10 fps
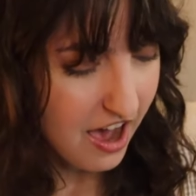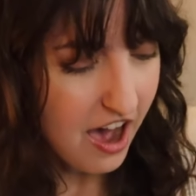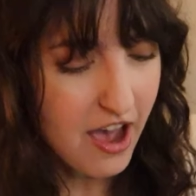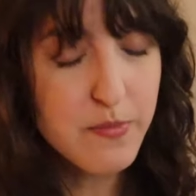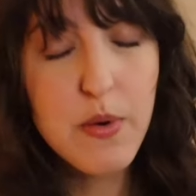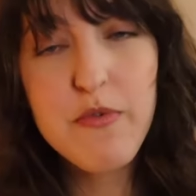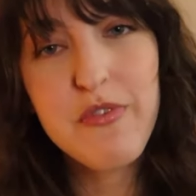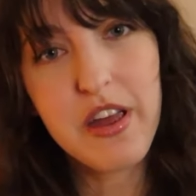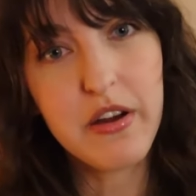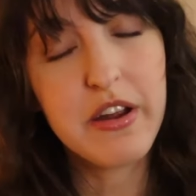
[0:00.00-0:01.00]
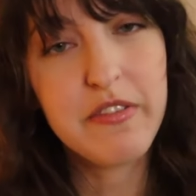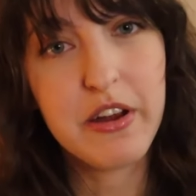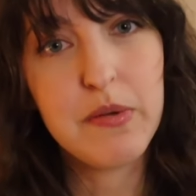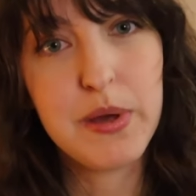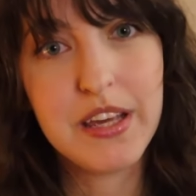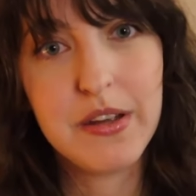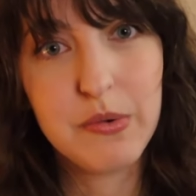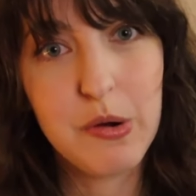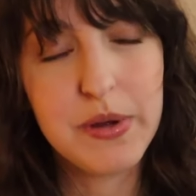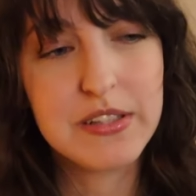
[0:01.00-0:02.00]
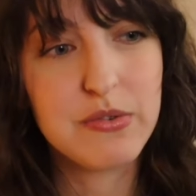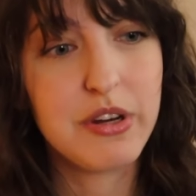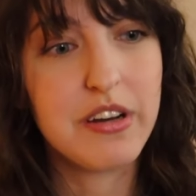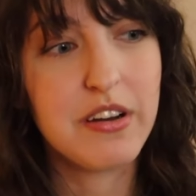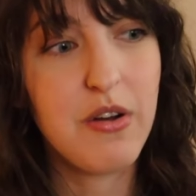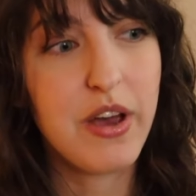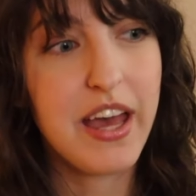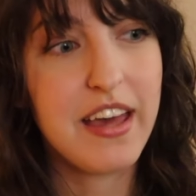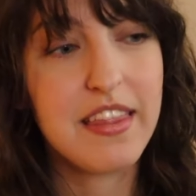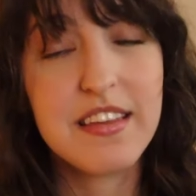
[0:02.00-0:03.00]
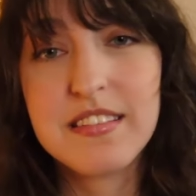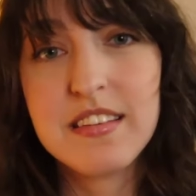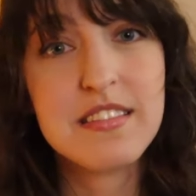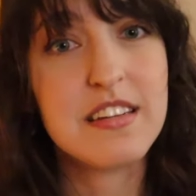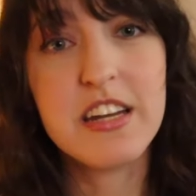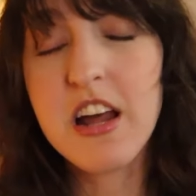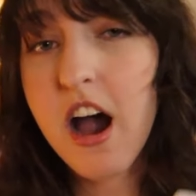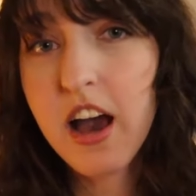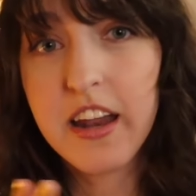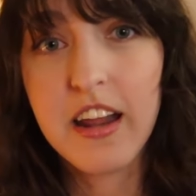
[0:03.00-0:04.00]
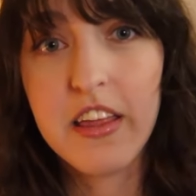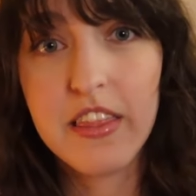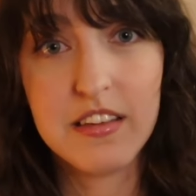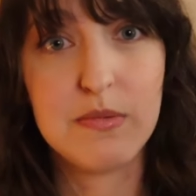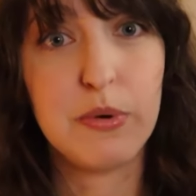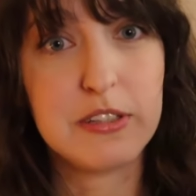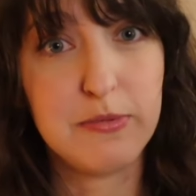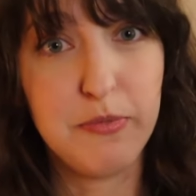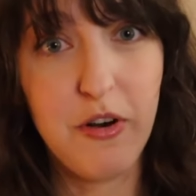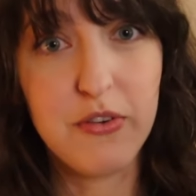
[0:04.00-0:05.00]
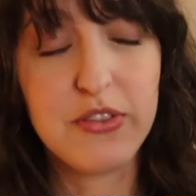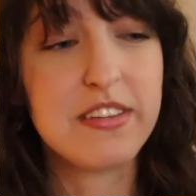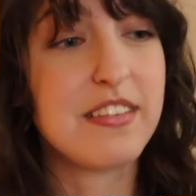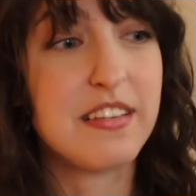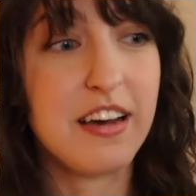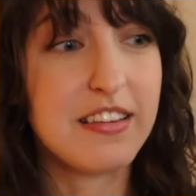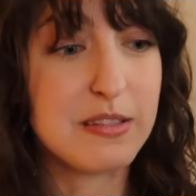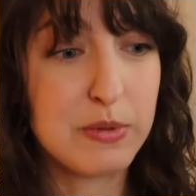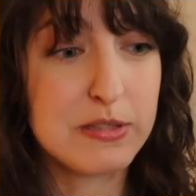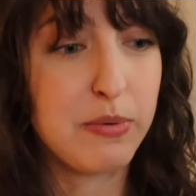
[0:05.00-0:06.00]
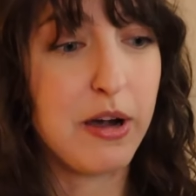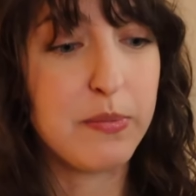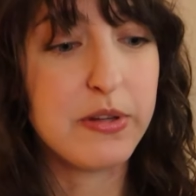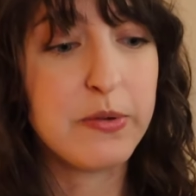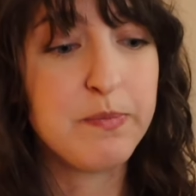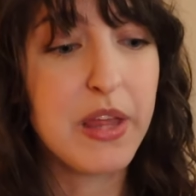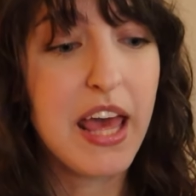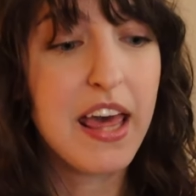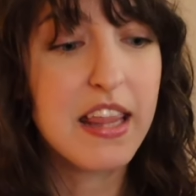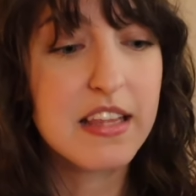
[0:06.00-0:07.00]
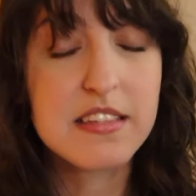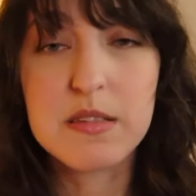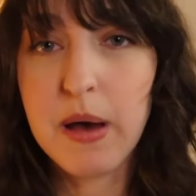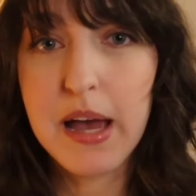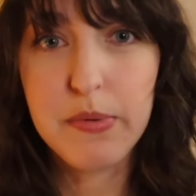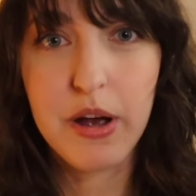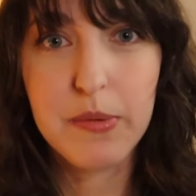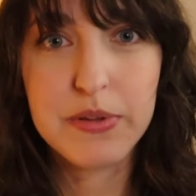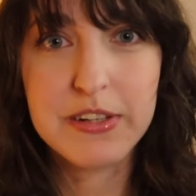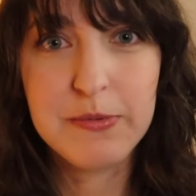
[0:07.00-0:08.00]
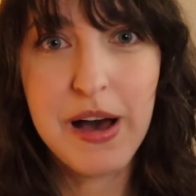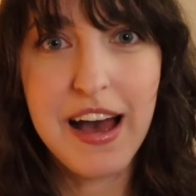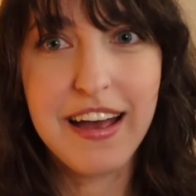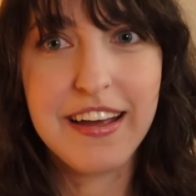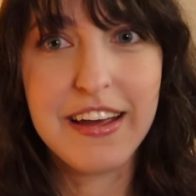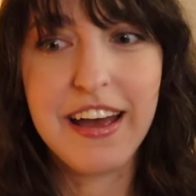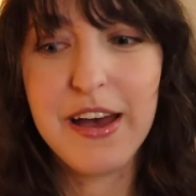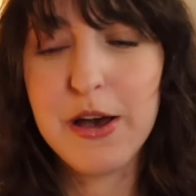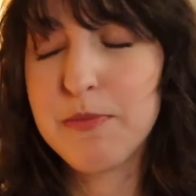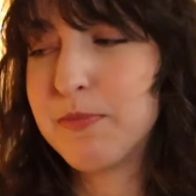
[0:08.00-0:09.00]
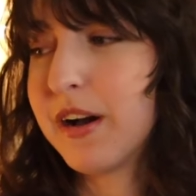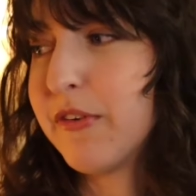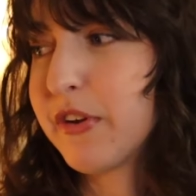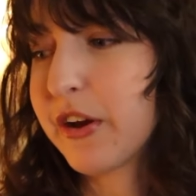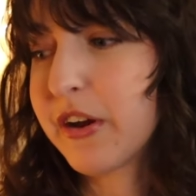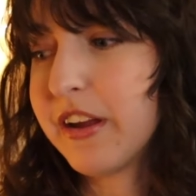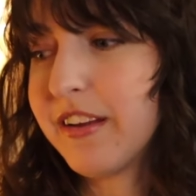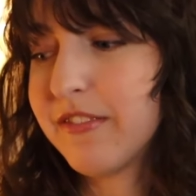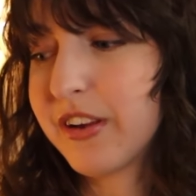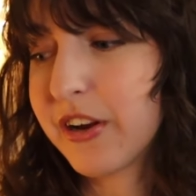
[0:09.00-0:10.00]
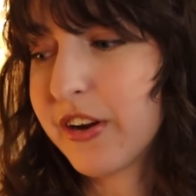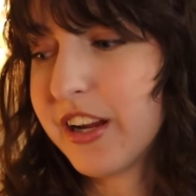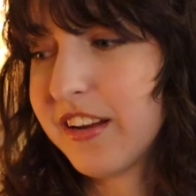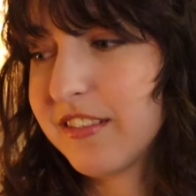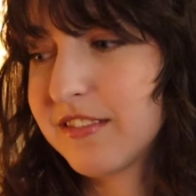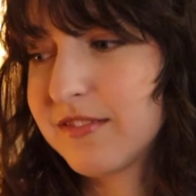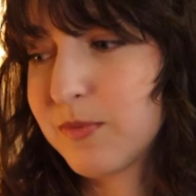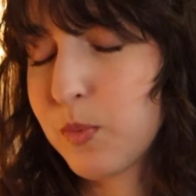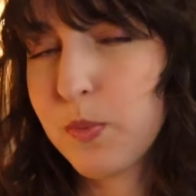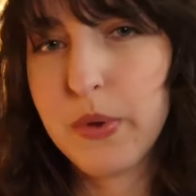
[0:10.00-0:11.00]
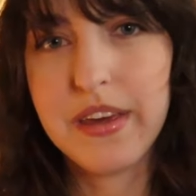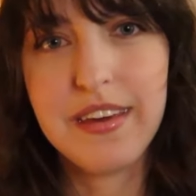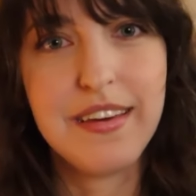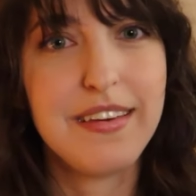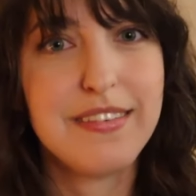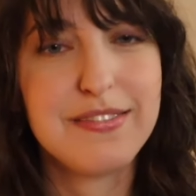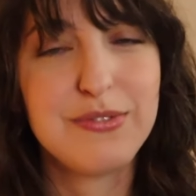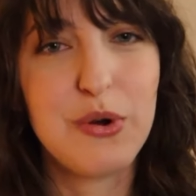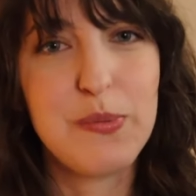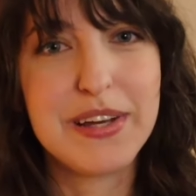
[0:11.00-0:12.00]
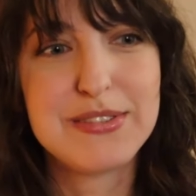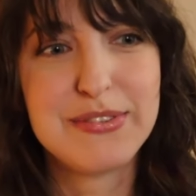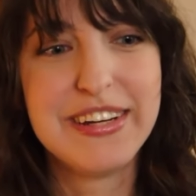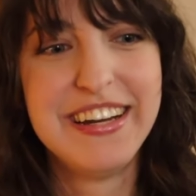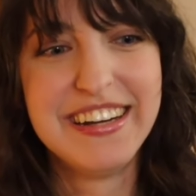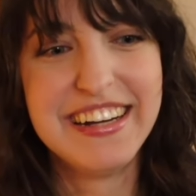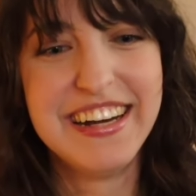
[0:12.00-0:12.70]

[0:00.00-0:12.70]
I'm a very, very picky romance reader, okay? This is not this book's fault. This is not this book's problem. This is my problem. I am a very, very picky romance reader.